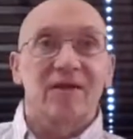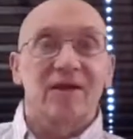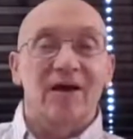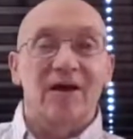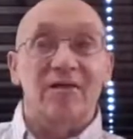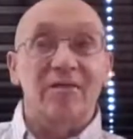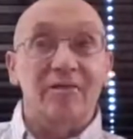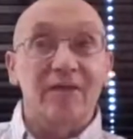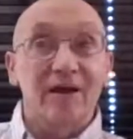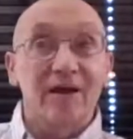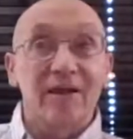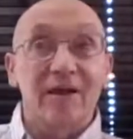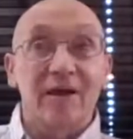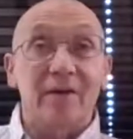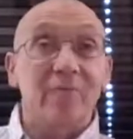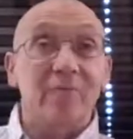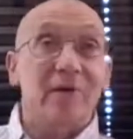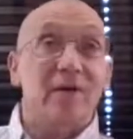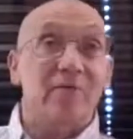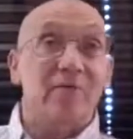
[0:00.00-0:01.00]
And then
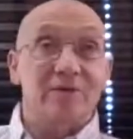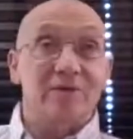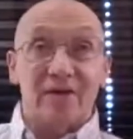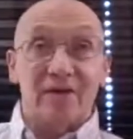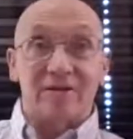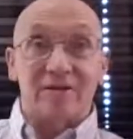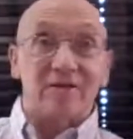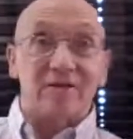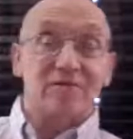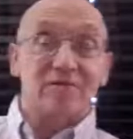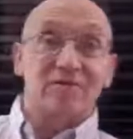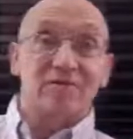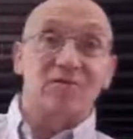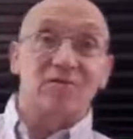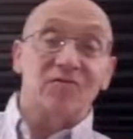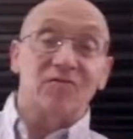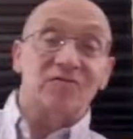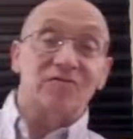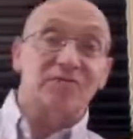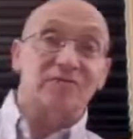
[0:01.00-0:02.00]
that becomes, and I think
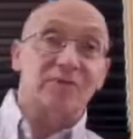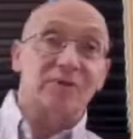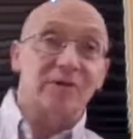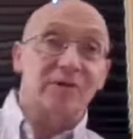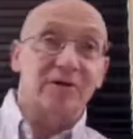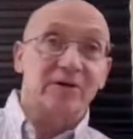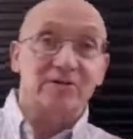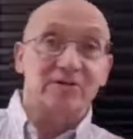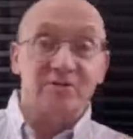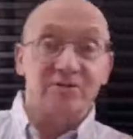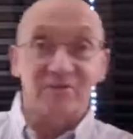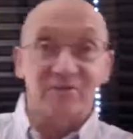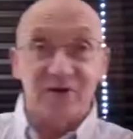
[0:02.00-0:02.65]
you've experienced this.